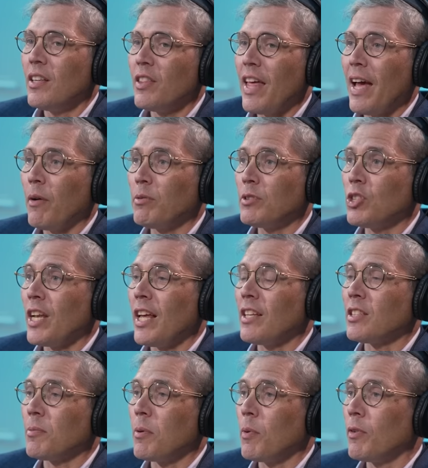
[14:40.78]
the acquisition
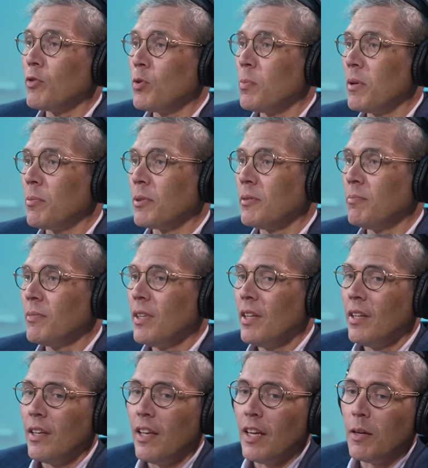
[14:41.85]
analyst could be one of two people.
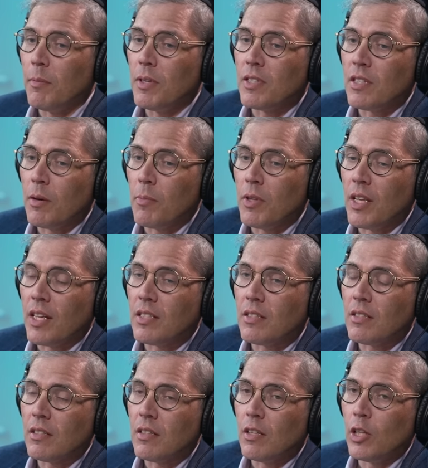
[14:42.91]
Okay. It could be someone
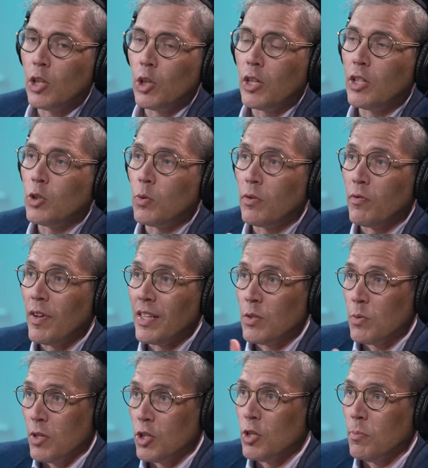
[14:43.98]
that's looking to invest
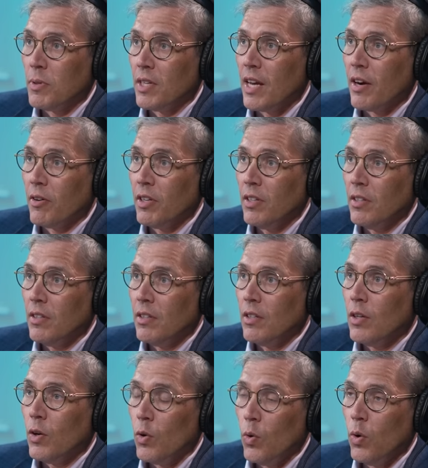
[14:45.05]
with a GP Gary
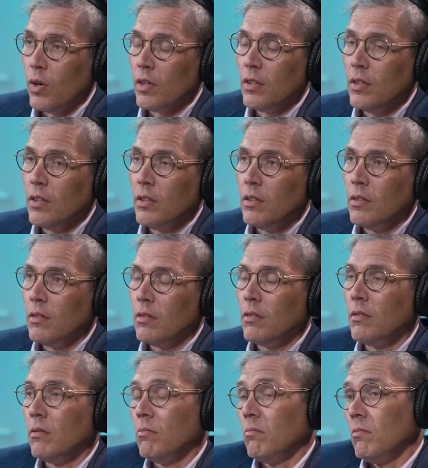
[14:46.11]
or
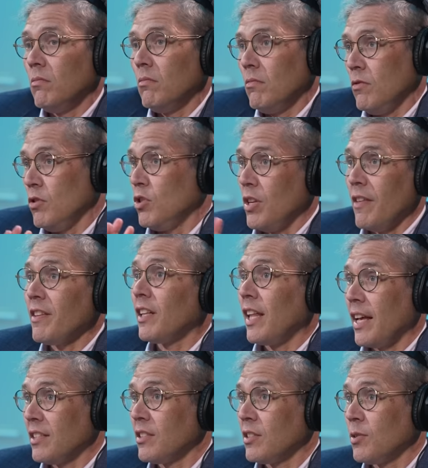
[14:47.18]
it's the
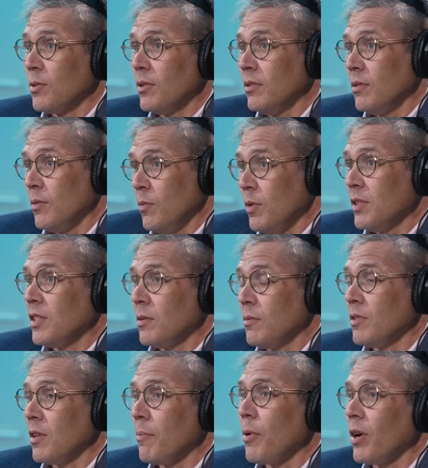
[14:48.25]
glasses store wants to
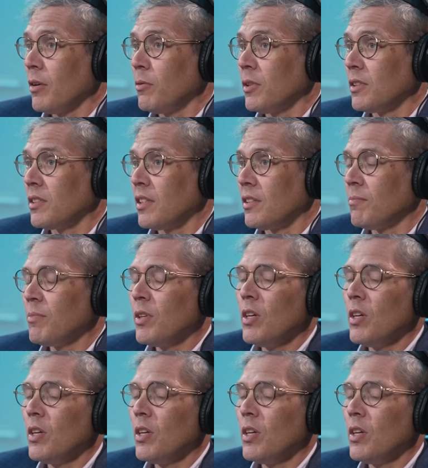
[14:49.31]
stop buying real estate.